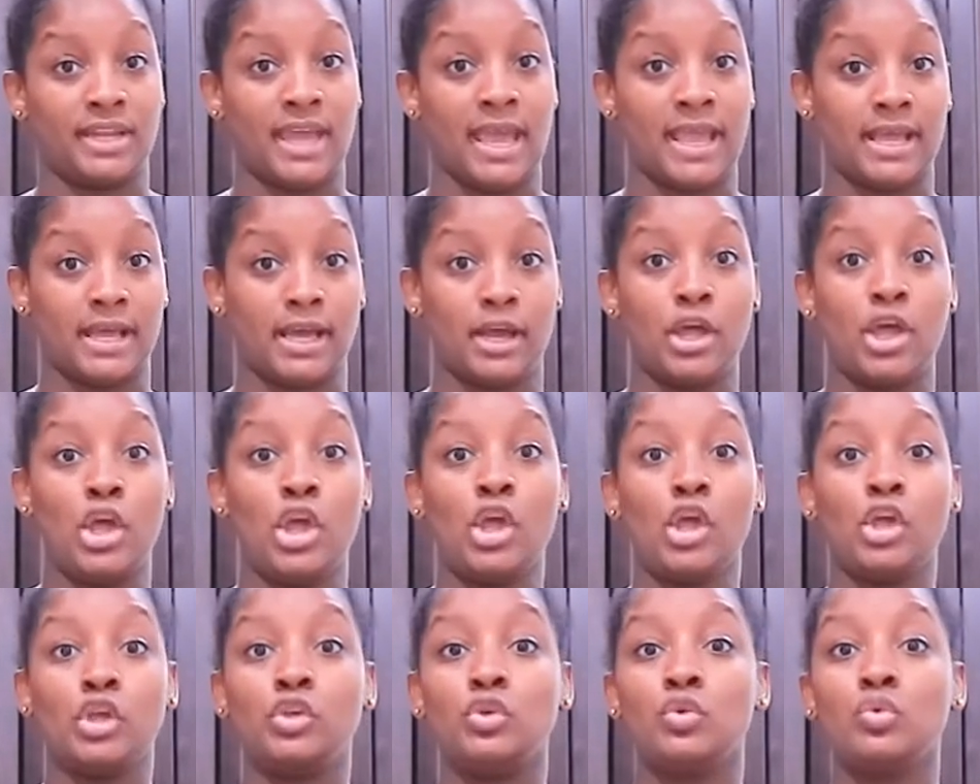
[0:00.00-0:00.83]
Like,
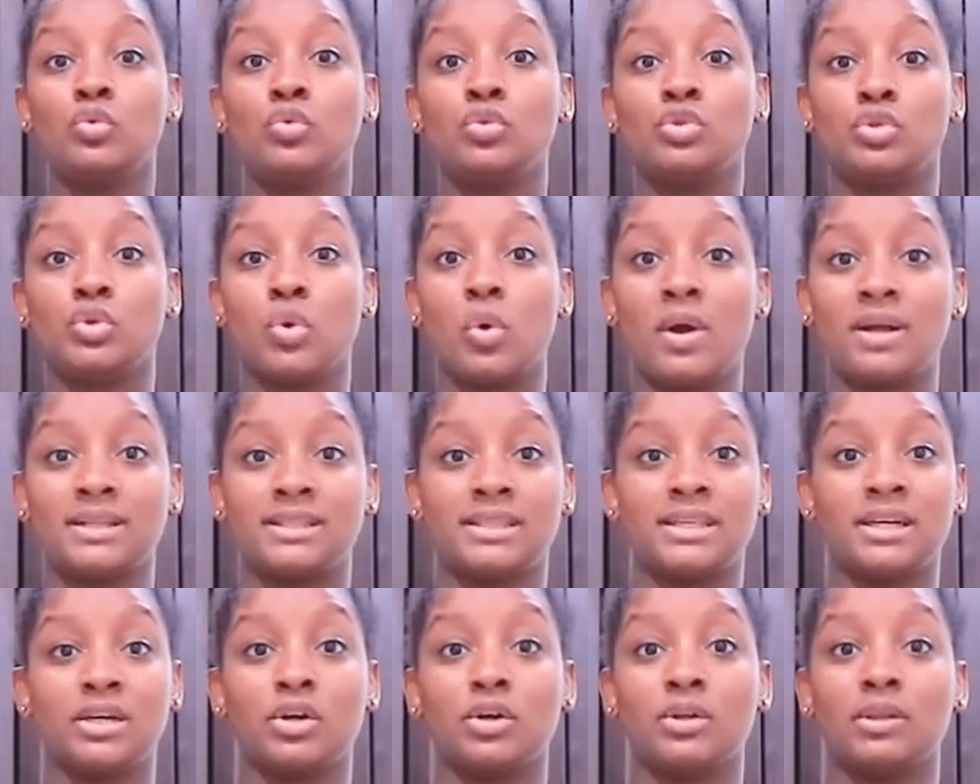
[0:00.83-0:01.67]
you
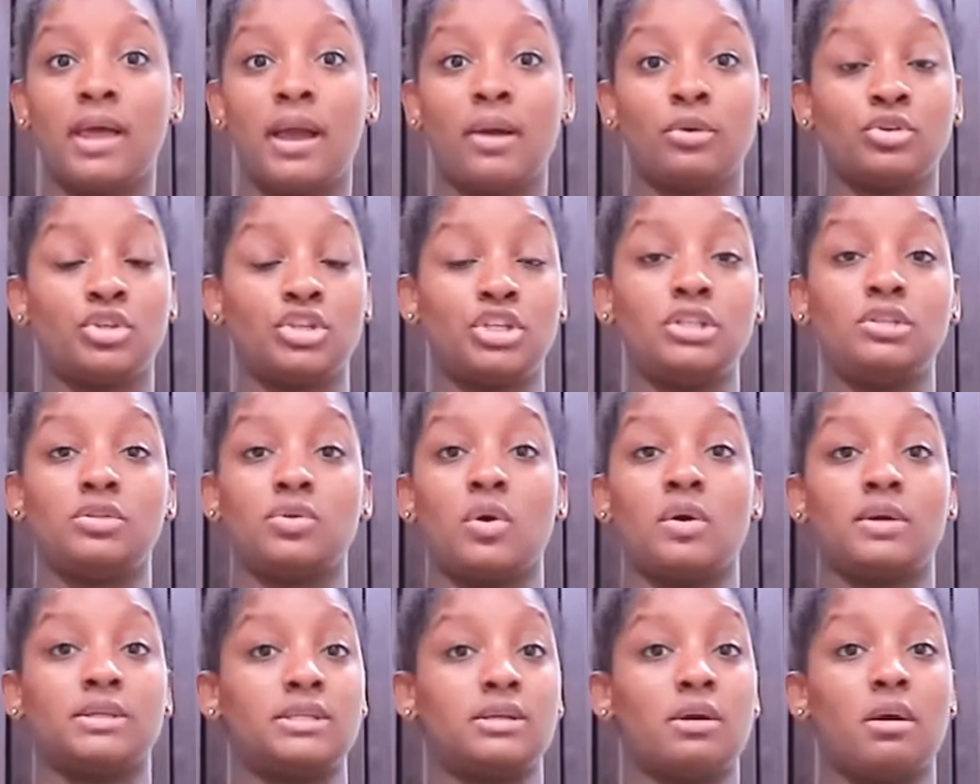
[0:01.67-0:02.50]
dogged the girl out. She
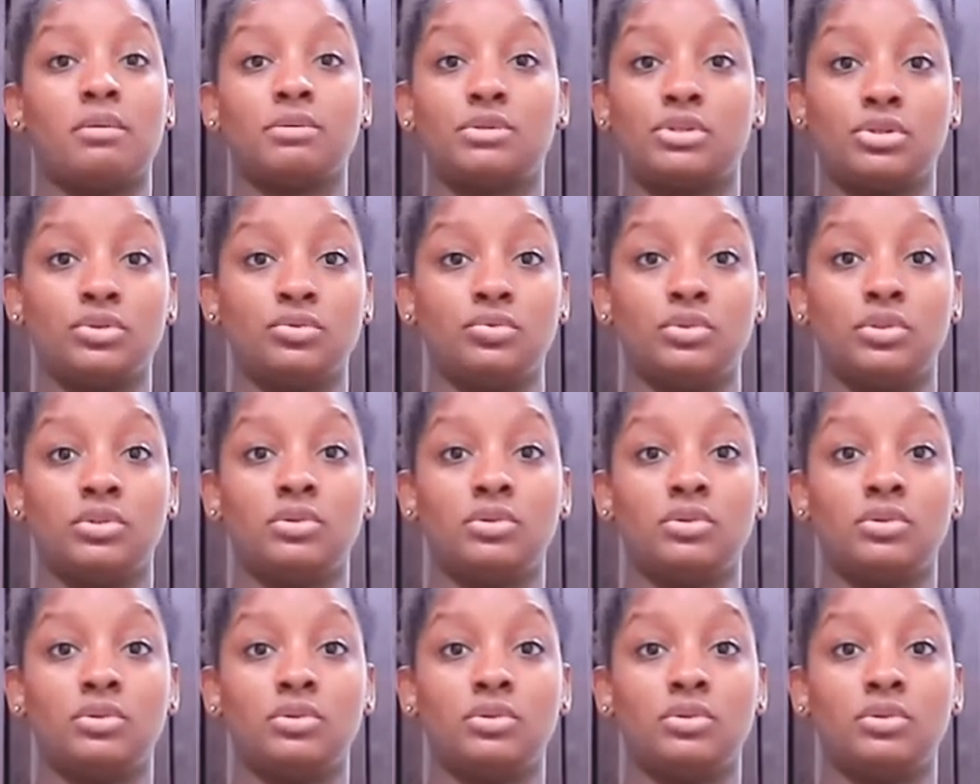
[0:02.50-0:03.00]
dogged you out too.